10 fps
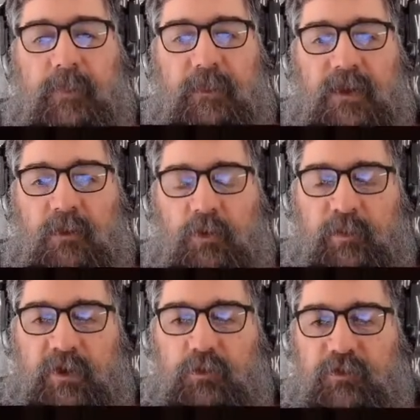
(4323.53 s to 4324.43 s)
It would have
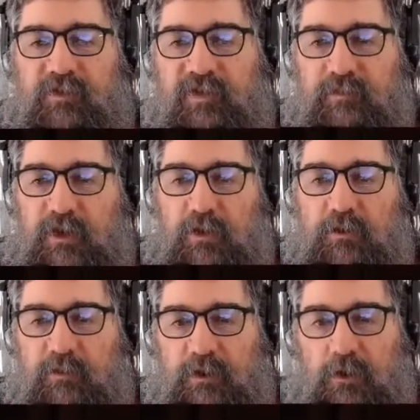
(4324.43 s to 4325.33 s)
been good to see him go,
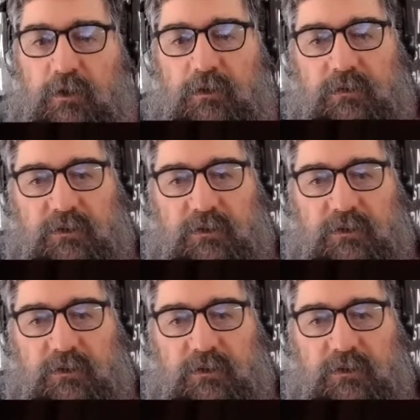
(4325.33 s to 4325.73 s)
but no.